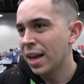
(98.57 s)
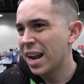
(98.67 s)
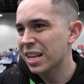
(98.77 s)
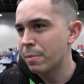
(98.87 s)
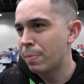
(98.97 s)

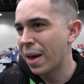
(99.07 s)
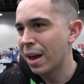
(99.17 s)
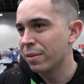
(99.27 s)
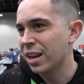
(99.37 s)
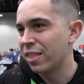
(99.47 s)
Anytime you're
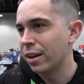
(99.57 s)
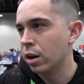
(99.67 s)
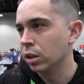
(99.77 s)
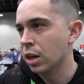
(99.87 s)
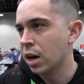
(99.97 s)
paying with anything
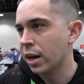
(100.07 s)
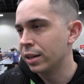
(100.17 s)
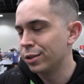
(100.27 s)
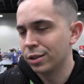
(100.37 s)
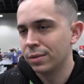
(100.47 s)

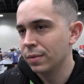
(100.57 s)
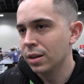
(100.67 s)
online, just